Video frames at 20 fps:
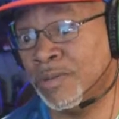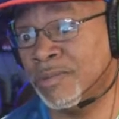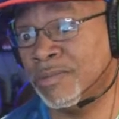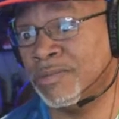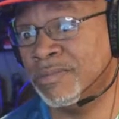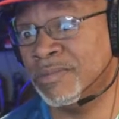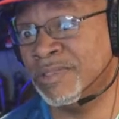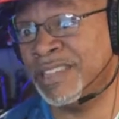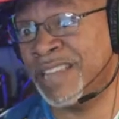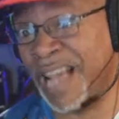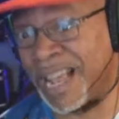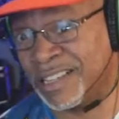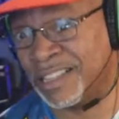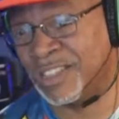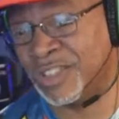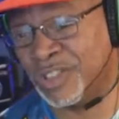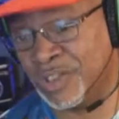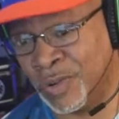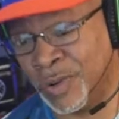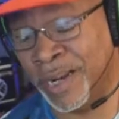Doctor
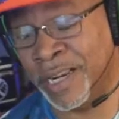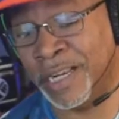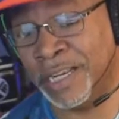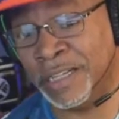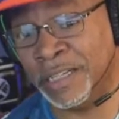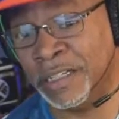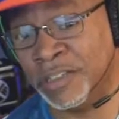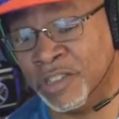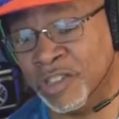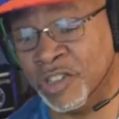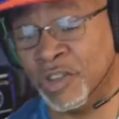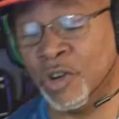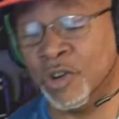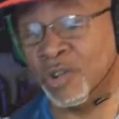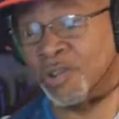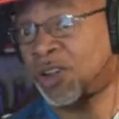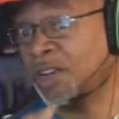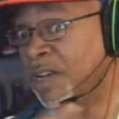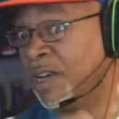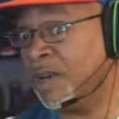Strange, you know,
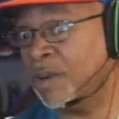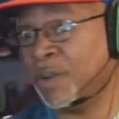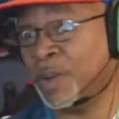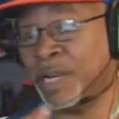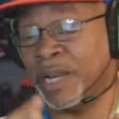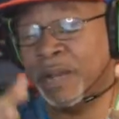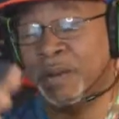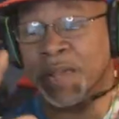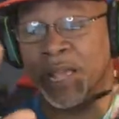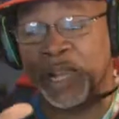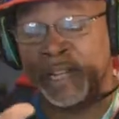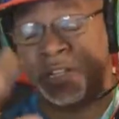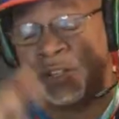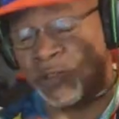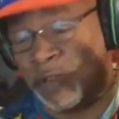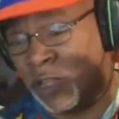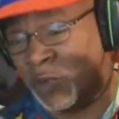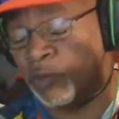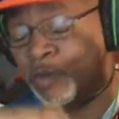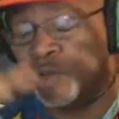where they had the
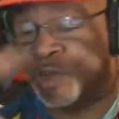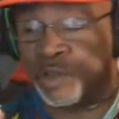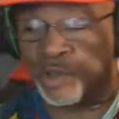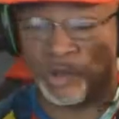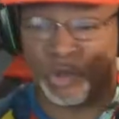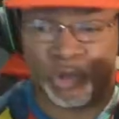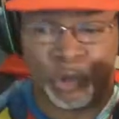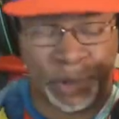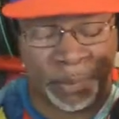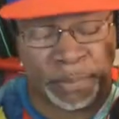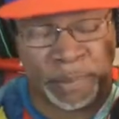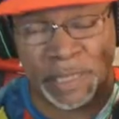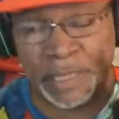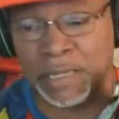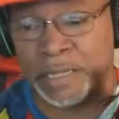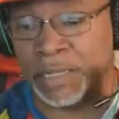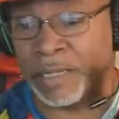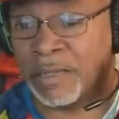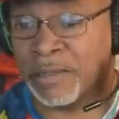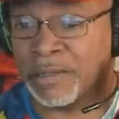like real
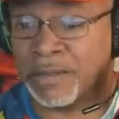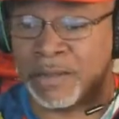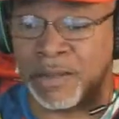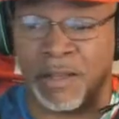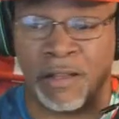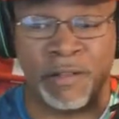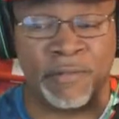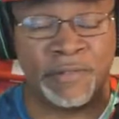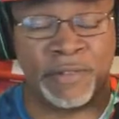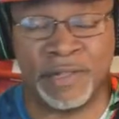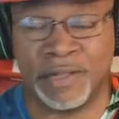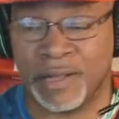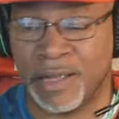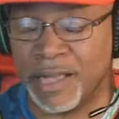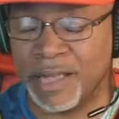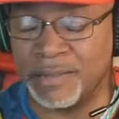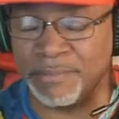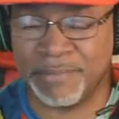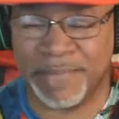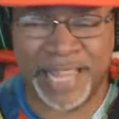trippy stuff and uh,
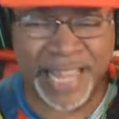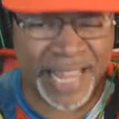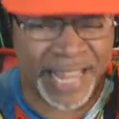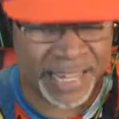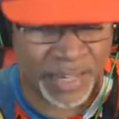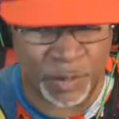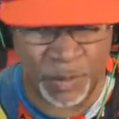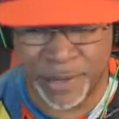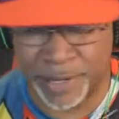anyway.